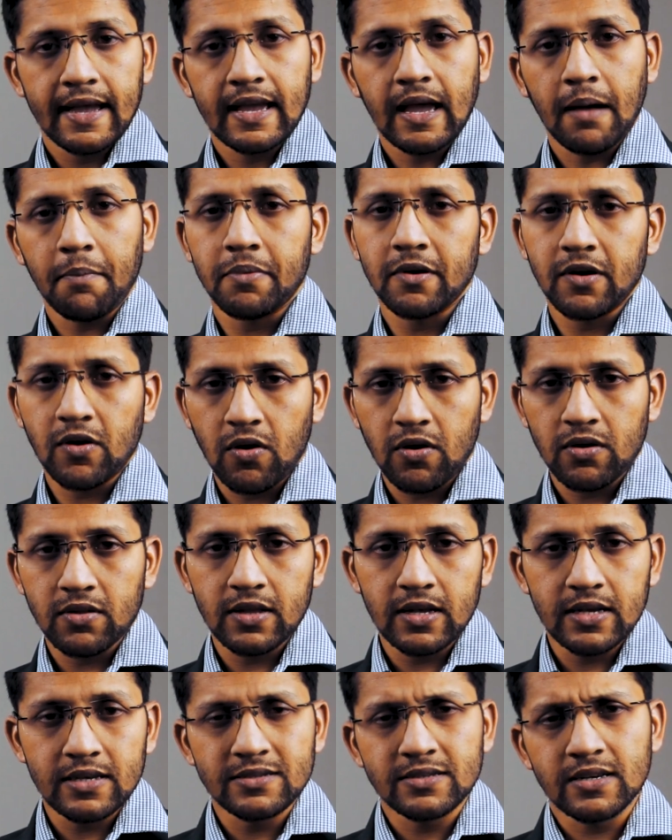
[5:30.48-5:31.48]

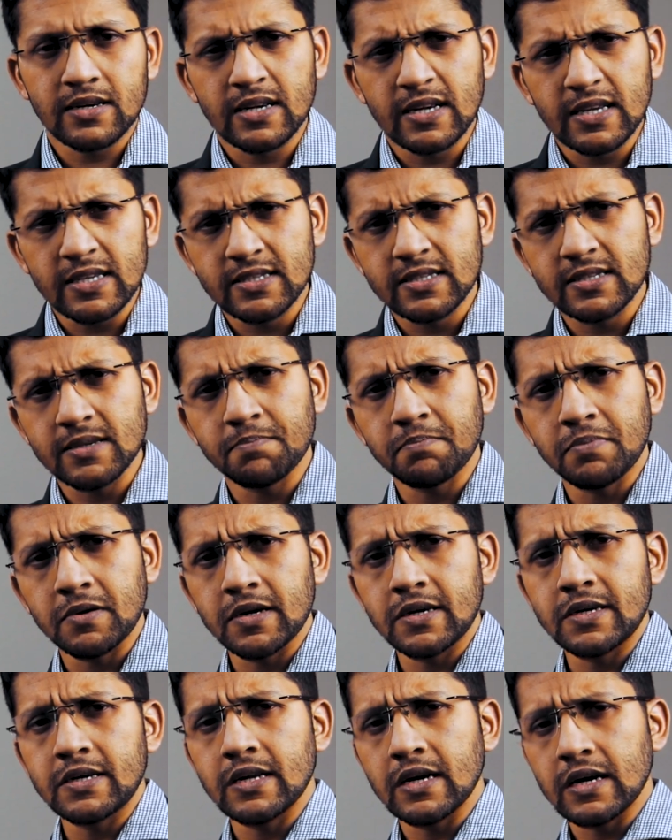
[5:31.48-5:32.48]
Capricorn is a
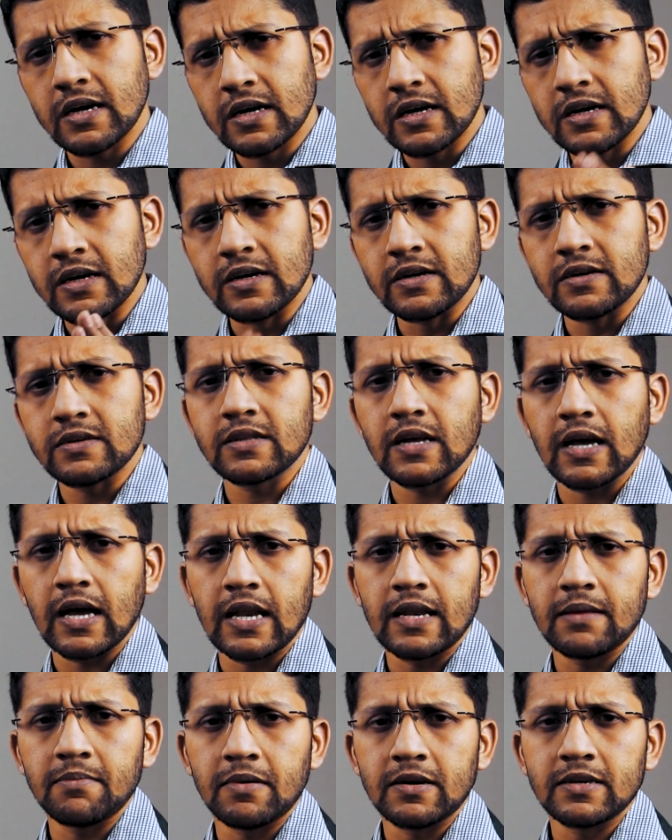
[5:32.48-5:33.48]
disciplined earth
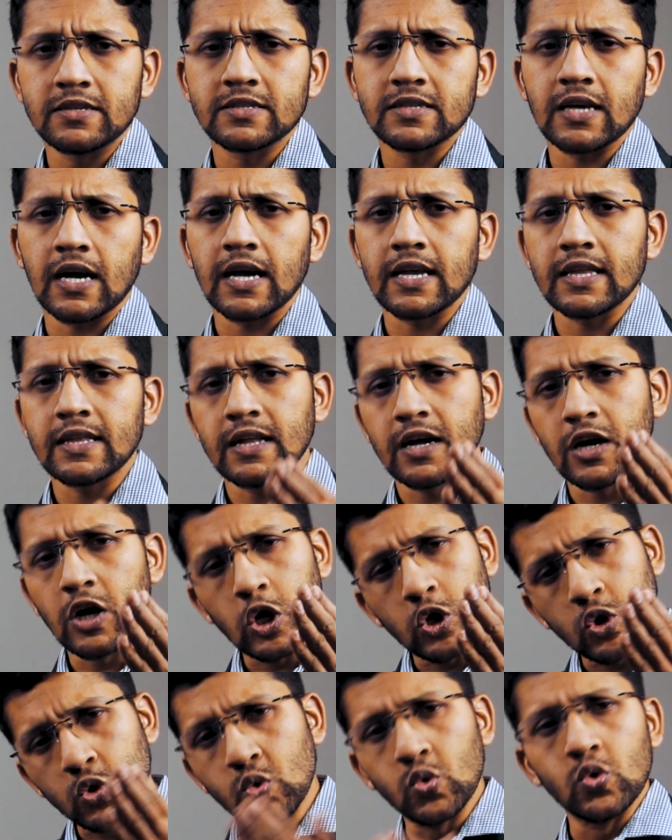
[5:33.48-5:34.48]
element sign
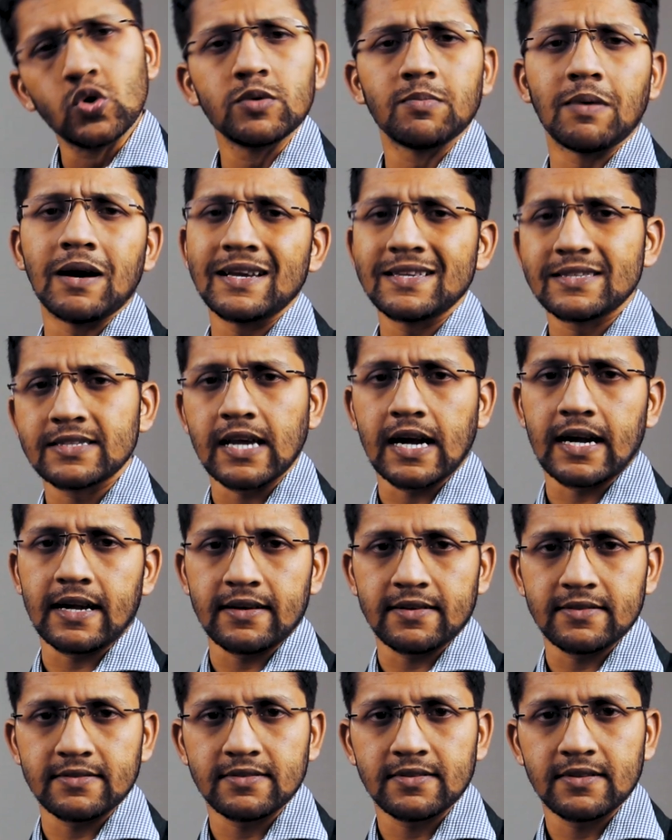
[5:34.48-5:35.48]
ruled by
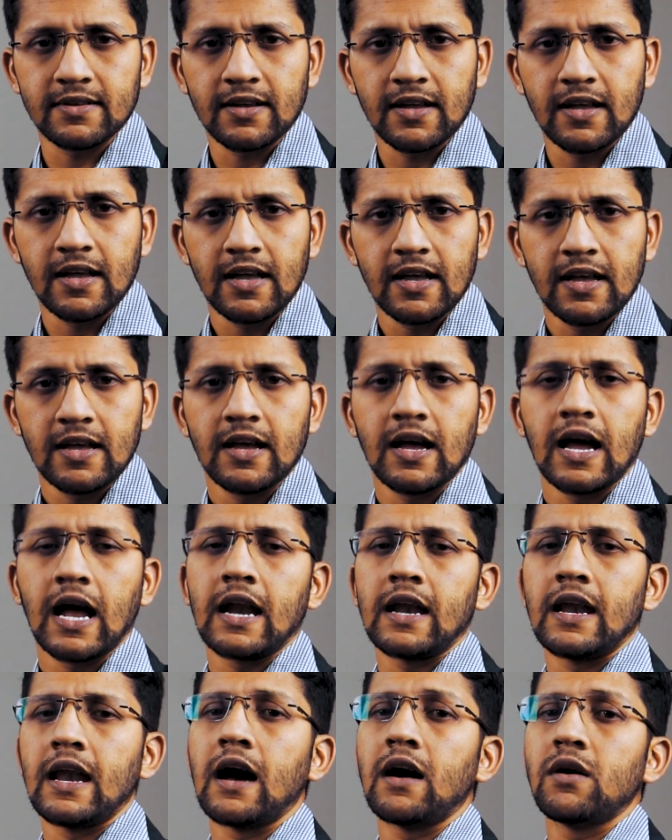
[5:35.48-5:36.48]
Saturn.
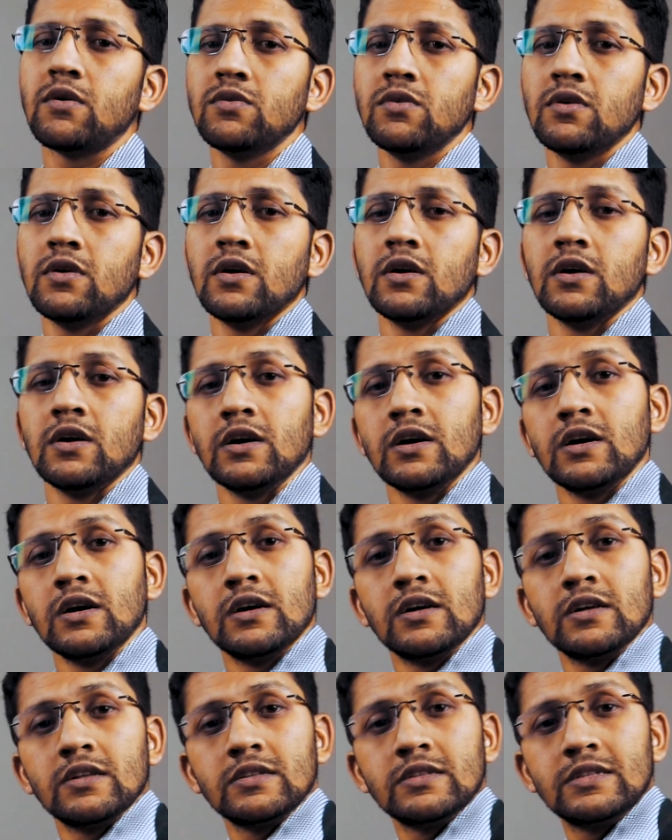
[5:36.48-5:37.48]
And now,
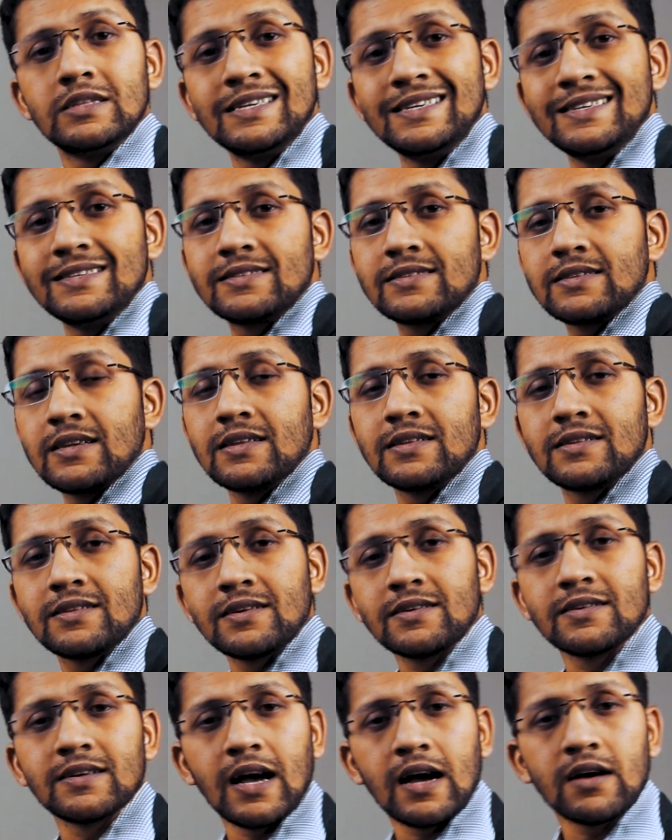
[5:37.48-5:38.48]
these
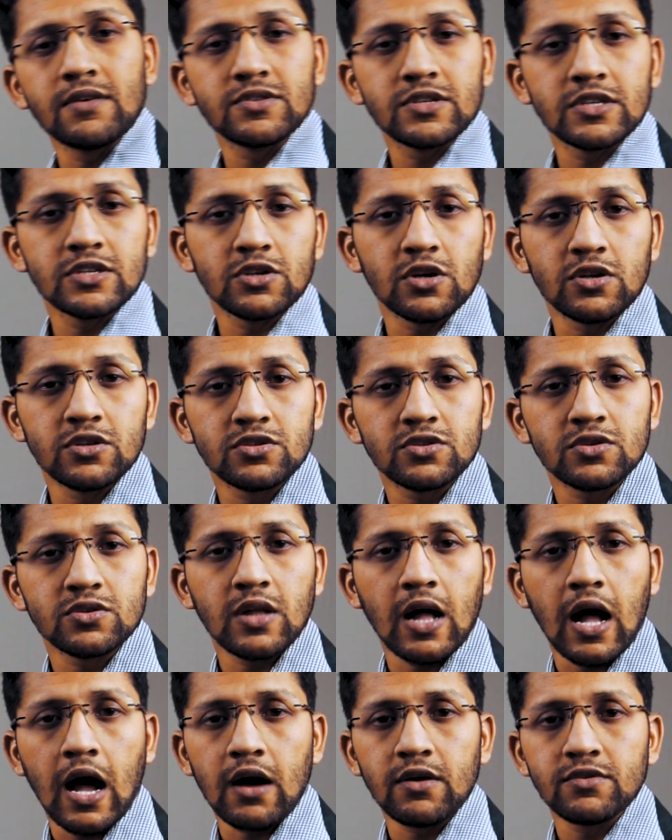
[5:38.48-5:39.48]
third house is also
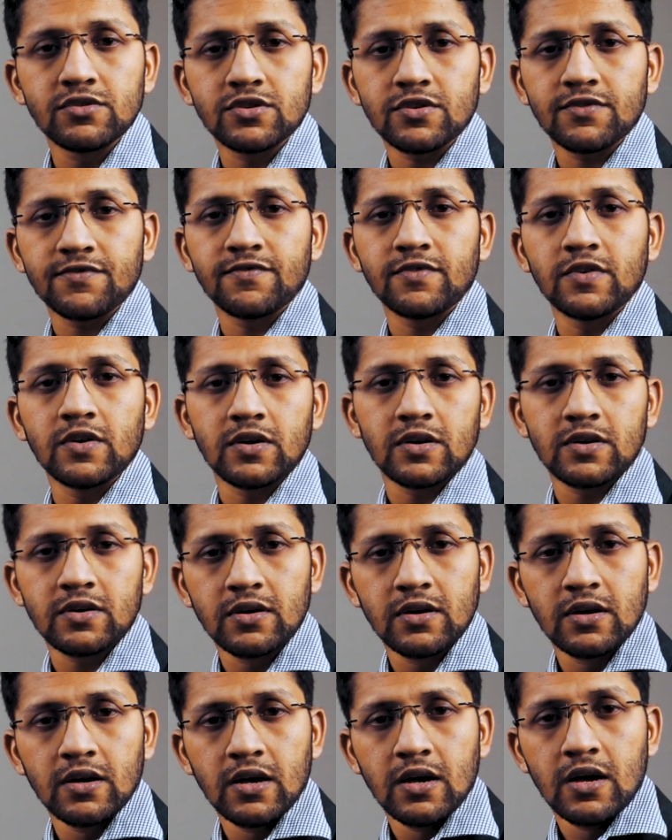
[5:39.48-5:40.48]
the house of your